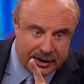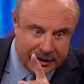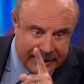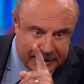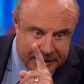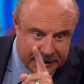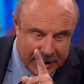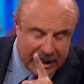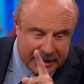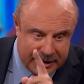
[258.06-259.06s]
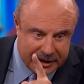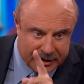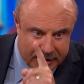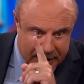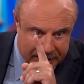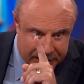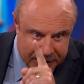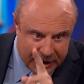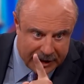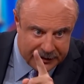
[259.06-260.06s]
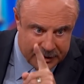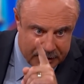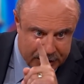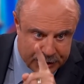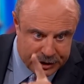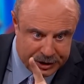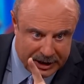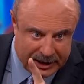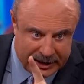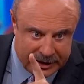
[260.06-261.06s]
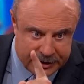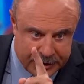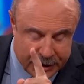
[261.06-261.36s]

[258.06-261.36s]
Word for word: need to not hear another exchange